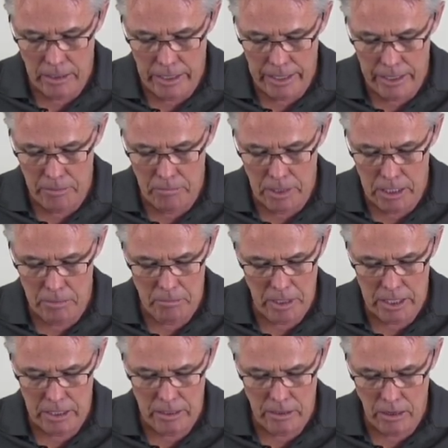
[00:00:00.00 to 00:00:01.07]
a 1.5
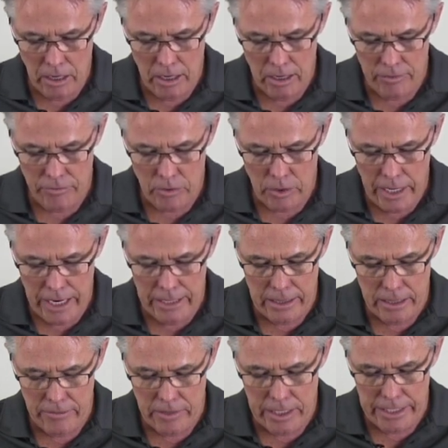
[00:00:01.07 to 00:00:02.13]
millimeters or
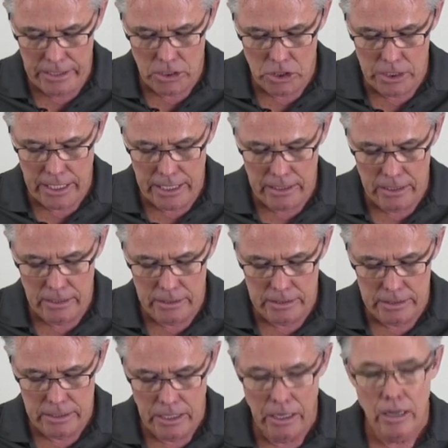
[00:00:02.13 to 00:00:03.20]
1/8 of an inch that
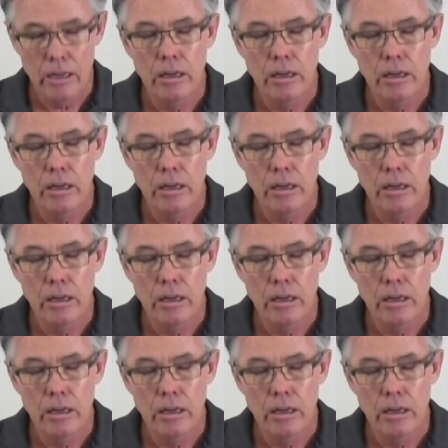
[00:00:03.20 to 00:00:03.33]
this